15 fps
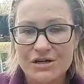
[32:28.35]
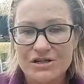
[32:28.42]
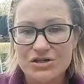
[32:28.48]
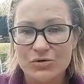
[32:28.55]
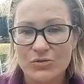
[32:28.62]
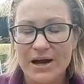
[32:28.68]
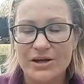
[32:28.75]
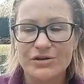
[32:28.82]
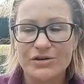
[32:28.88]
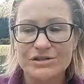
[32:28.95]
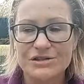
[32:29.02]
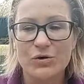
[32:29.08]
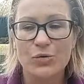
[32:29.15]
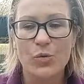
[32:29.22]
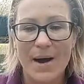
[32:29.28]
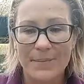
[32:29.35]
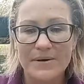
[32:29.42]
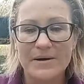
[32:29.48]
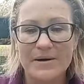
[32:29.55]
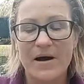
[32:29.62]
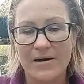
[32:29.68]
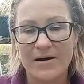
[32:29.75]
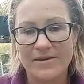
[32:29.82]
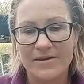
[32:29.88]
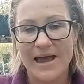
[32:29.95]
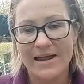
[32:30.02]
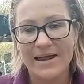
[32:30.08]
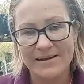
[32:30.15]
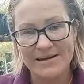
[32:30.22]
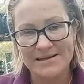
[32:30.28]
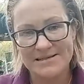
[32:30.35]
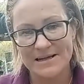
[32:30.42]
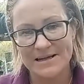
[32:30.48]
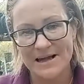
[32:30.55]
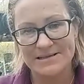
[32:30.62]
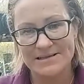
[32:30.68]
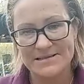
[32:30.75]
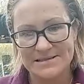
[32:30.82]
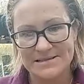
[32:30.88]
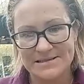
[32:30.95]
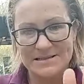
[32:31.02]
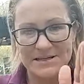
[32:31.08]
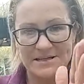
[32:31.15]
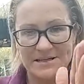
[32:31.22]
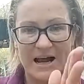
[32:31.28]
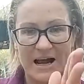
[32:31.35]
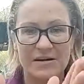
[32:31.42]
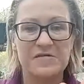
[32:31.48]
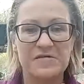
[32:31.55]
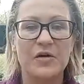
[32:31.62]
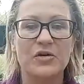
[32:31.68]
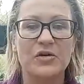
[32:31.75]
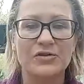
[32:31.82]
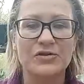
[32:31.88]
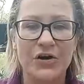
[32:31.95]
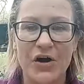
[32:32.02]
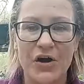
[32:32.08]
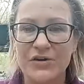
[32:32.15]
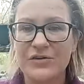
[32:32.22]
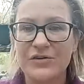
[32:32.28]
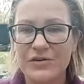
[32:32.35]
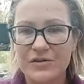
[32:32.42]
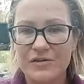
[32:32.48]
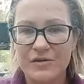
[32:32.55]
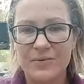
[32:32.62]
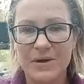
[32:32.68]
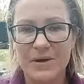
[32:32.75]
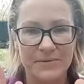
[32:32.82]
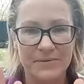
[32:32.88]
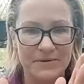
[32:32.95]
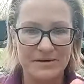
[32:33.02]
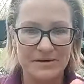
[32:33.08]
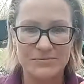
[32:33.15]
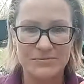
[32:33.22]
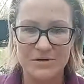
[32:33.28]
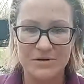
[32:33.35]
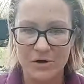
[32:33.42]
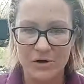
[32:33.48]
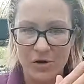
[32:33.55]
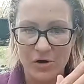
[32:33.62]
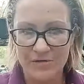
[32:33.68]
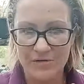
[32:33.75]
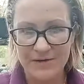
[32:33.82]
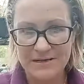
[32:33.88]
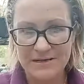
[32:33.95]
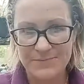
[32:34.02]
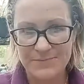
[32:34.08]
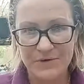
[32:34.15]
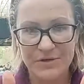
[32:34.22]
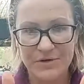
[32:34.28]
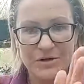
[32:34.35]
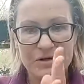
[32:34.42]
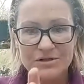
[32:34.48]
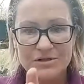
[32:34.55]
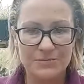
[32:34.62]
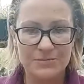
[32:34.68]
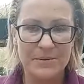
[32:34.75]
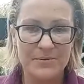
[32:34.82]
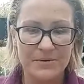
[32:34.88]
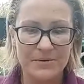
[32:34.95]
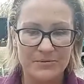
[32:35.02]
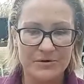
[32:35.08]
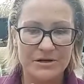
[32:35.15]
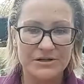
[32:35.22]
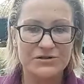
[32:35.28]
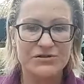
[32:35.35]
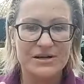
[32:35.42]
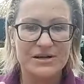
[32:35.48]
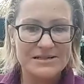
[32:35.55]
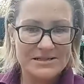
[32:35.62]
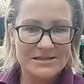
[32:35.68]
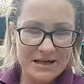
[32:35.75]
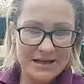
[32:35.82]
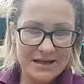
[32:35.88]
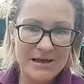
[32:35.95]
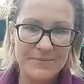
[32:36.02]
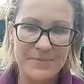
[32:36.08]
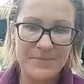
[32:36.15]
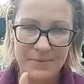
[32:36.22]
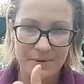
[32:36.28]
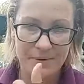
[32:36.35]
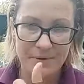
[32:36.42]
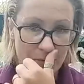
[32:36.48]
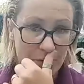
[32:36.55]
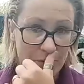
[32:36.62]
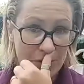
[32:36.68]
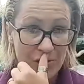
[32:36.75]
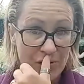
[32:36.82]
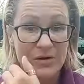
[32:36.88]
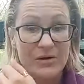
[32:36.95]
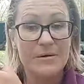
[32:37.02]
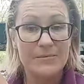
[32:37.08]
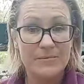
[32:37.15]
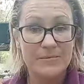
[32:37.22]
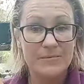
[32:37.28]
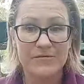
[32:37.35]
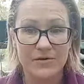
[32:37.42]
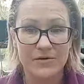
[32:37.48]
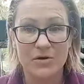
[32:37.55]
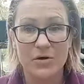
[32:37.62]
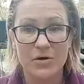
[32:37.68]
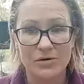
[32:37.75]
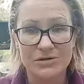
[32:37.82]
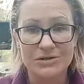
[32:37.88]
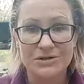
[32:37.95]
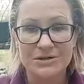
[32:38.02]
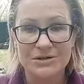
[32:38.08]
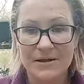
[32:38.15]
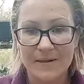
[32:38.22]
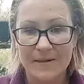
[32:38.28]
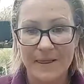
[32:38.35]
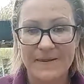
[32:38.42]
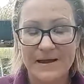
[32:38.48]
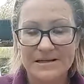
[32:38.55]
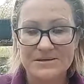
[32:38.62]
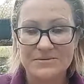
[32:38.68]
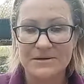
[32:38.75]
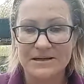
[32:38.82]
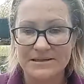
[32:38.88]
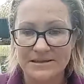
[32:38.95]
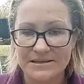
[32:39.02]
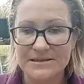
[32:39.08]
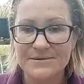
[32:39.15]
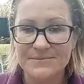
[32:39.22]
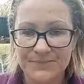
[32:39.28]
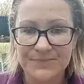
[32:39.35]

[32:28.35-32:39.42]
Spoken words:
So I used the webinar then as to kind of funnel down the people that were on the Facebook to people that were interested, and then people that would pay for a course, and that's what I did.